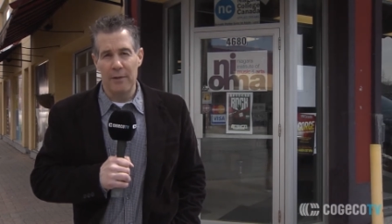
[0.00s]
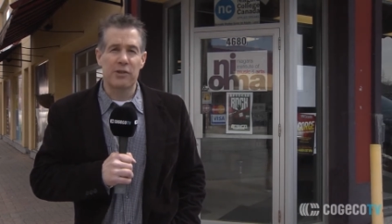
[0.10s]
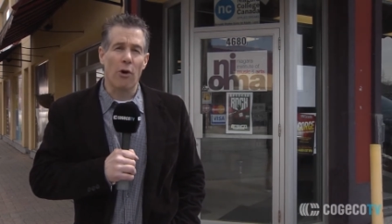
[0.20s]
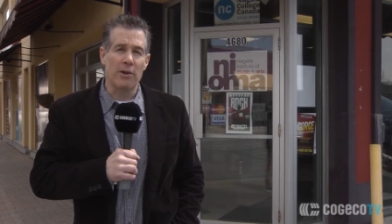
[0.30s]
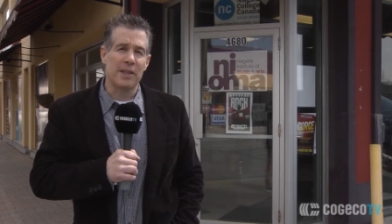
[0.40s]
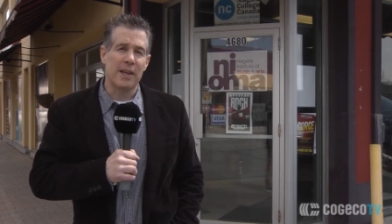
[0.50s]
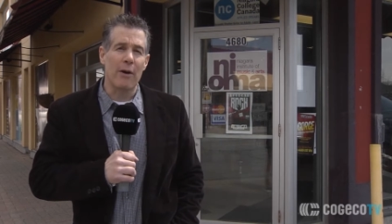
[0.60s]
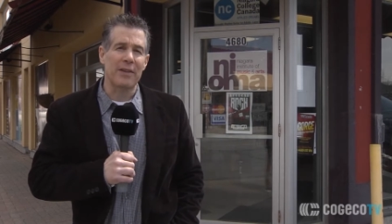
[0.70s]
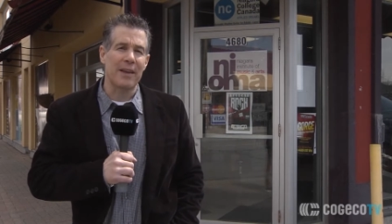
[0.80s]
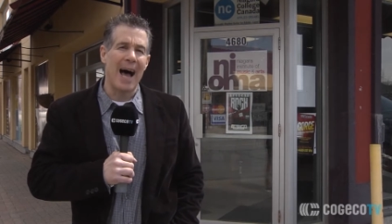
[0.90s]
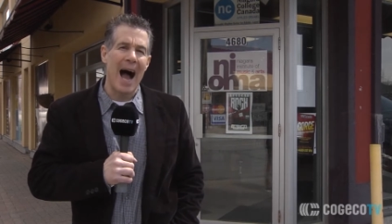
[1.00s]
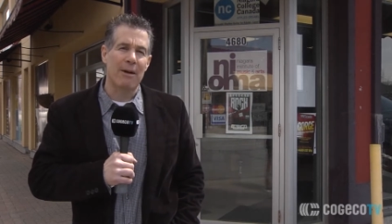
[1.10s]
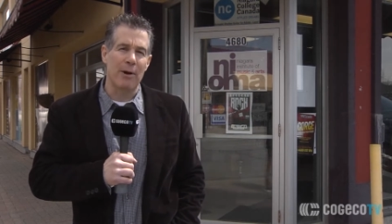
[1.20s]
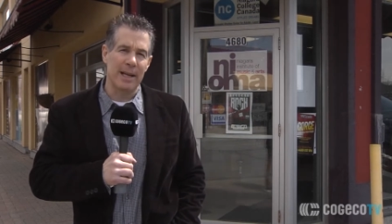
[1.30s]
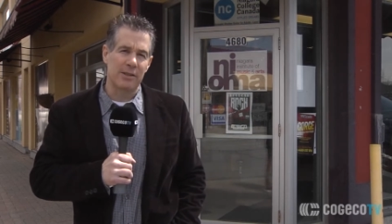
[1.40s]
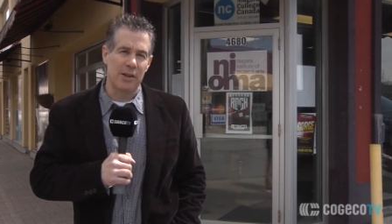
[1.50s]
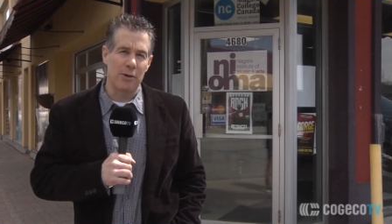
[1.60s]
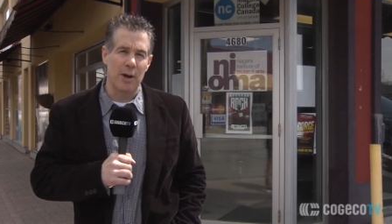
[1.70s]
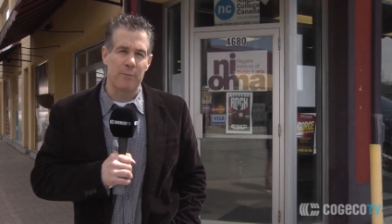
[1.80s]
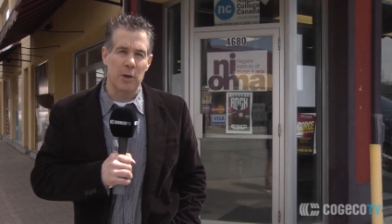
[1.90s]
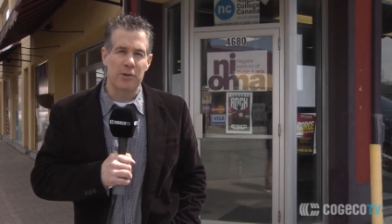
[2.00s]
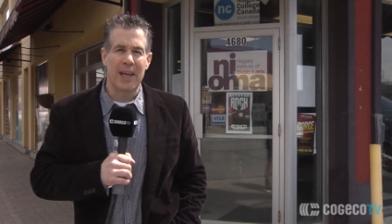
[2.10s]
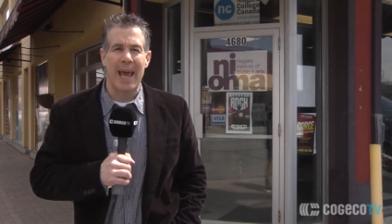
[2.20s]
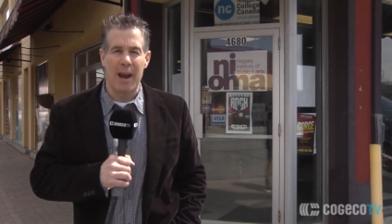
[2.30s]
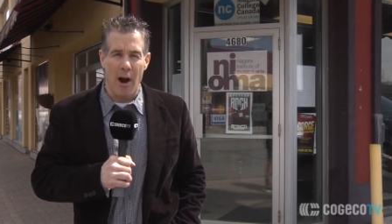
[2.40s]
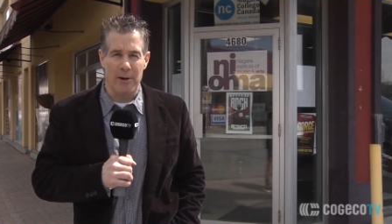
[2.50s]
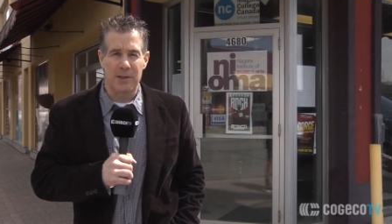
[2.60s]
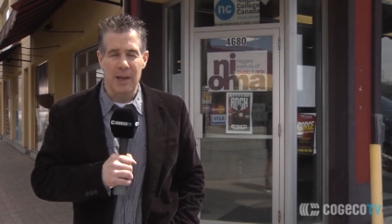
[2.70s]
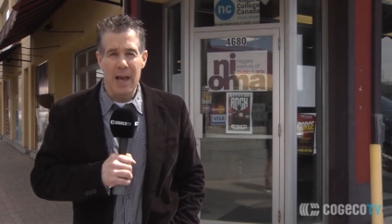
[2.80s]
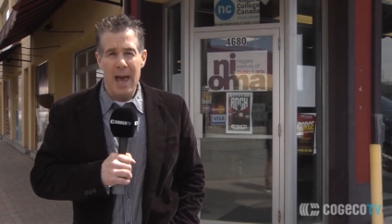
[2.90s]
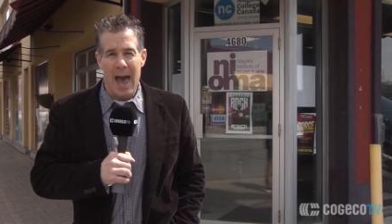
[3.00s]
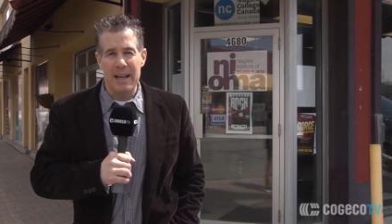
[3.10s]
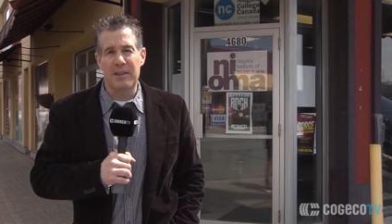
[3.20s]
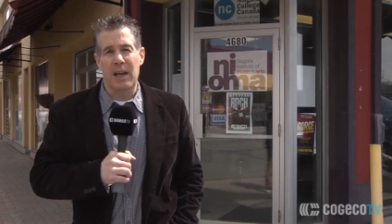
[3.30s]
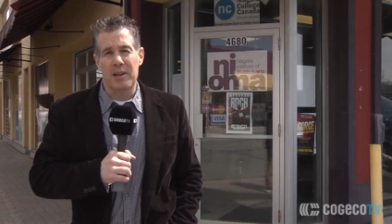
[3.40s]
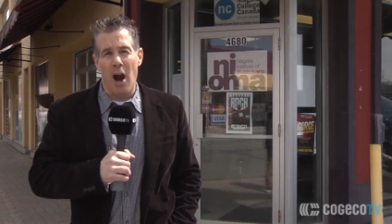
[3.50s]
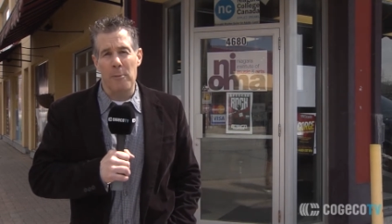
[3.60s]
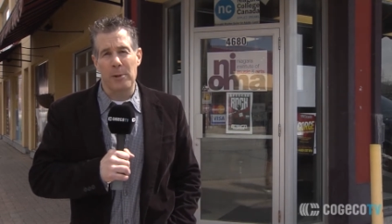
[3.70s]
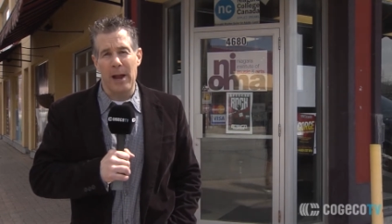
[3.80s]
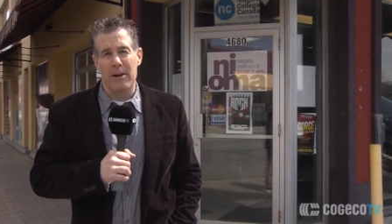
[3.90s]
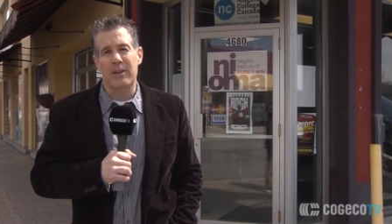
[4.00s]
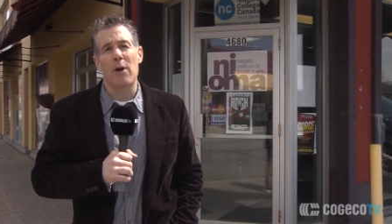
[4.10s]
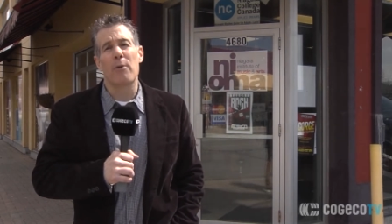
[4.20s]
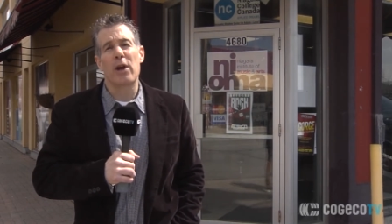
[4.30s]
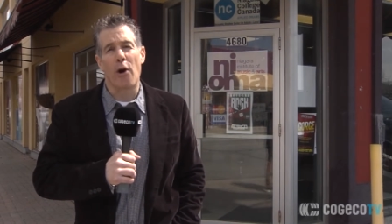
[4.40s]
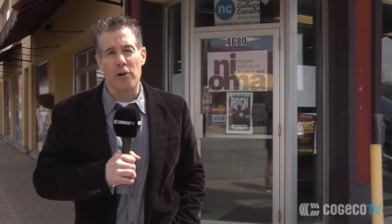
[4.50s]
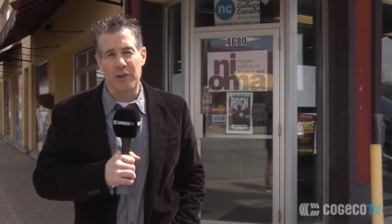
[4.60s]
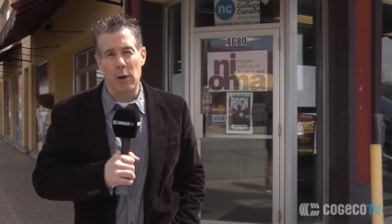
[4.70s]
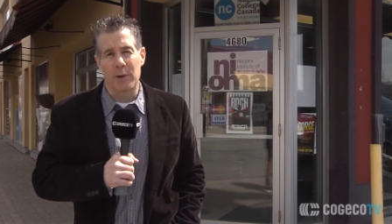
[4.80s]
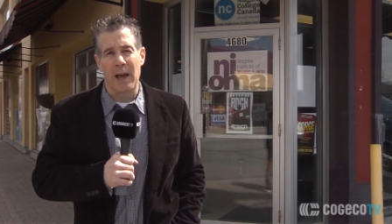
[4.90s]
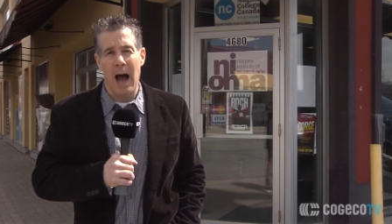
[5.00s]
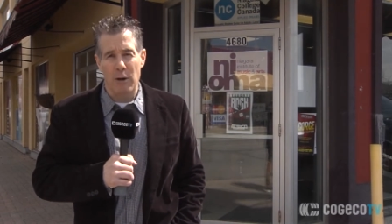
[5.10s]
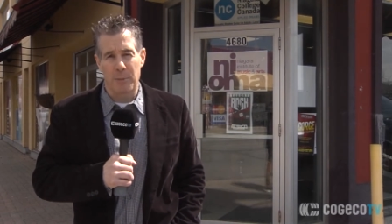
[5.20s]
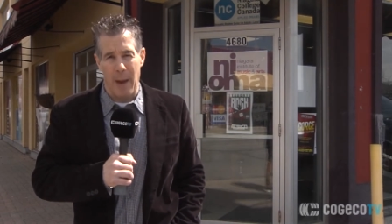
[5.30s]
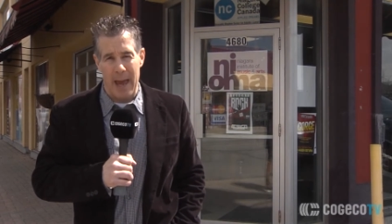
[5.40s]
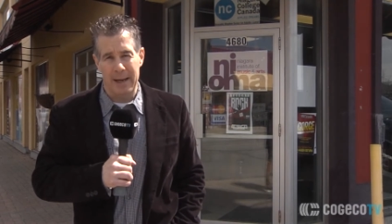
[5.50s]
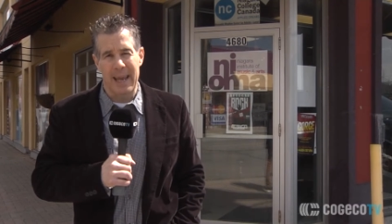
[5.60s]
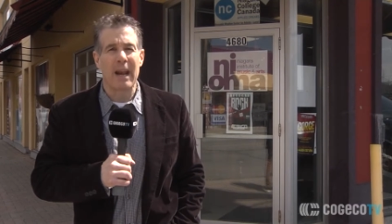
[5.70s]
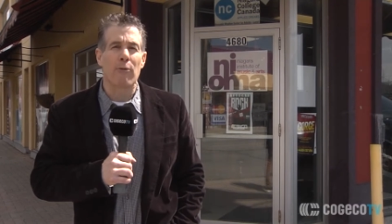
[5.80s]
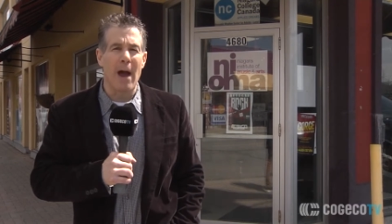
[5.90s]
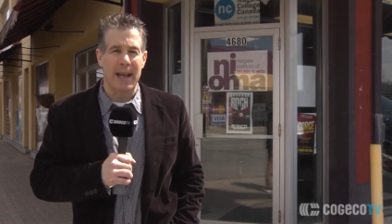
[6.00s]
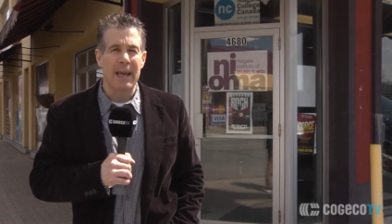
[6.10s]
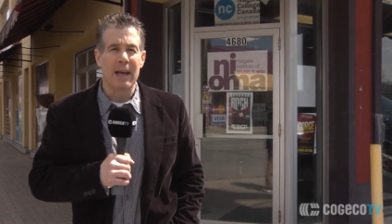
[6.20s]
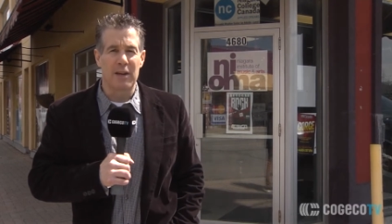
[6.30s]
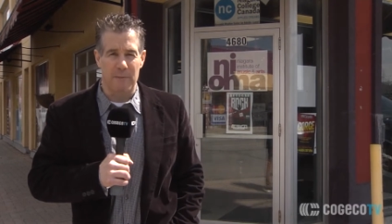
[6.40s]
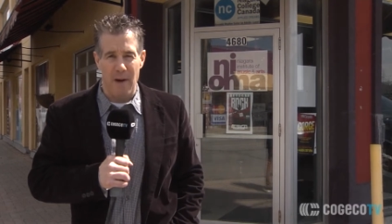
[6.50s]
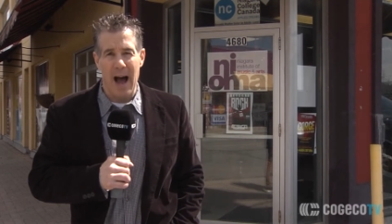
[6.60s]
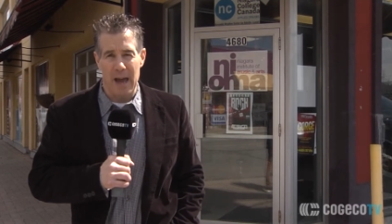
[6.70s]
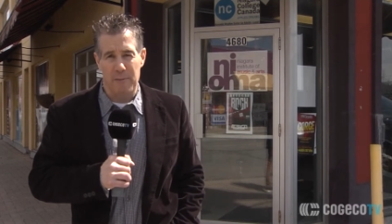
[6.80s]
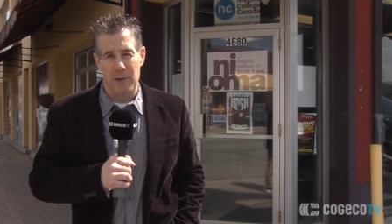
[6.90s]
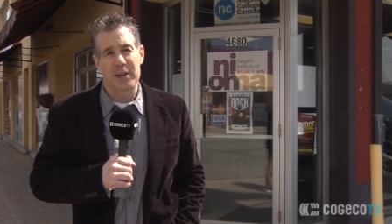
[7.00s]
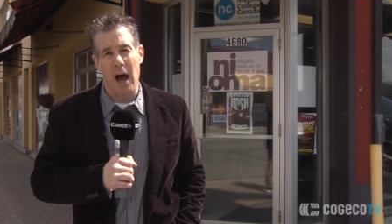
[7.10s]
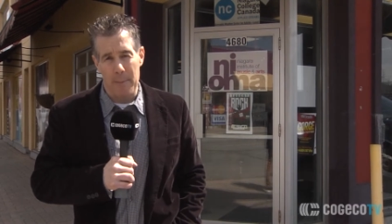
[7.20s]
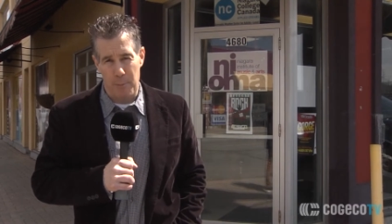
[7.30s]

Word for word: The source is here at the Niagara Institute of Music and Arts as the guitar players are rehearsing with the house band, getting ready to vie for the top